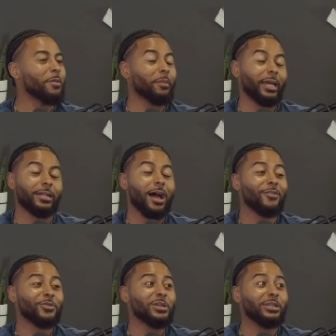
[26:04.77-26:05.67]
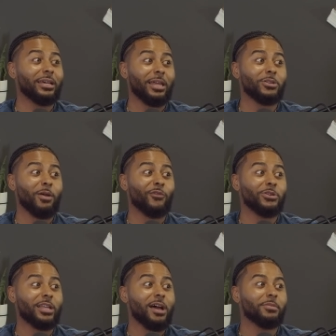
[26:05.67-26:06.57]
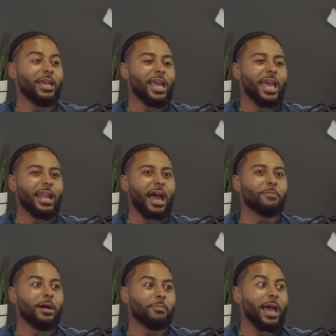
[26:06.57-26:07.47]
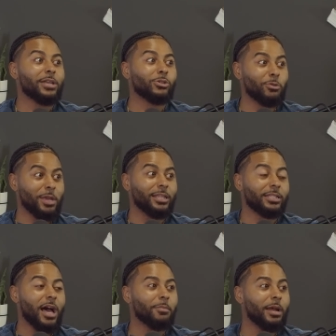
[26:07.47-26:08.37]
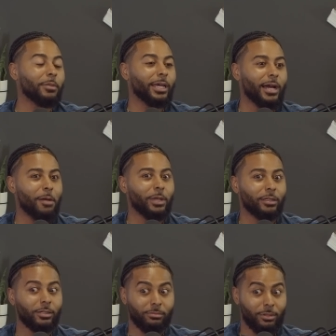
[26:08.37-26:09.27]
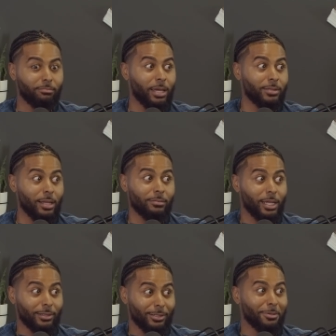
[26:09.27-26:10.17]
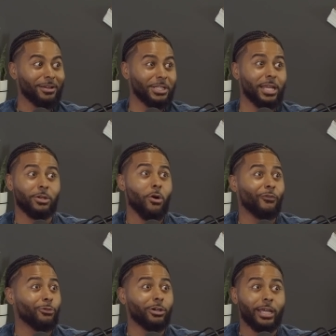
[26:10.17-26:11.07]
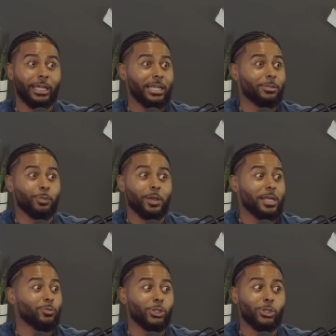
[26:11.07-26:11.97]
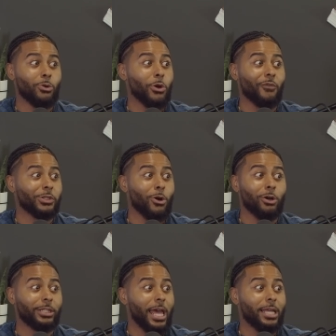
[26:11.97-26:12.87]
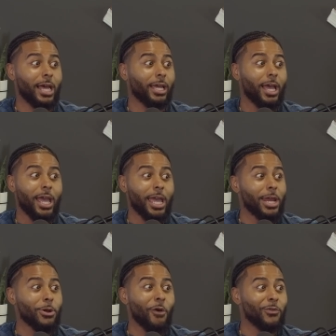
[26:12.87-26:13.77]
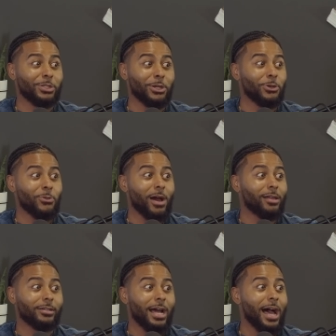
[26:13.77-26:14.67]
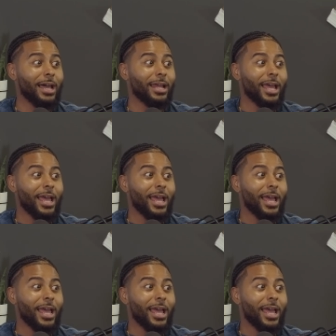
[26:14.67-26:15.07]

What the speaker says: I'm like, nah, for real, that was my first time. And I had my ex was with me at the time, and I'm like, look, babe, tell him like this. She's like, no, for real, like he was so nervous all day, like he didn't know if he was gonna do well or not.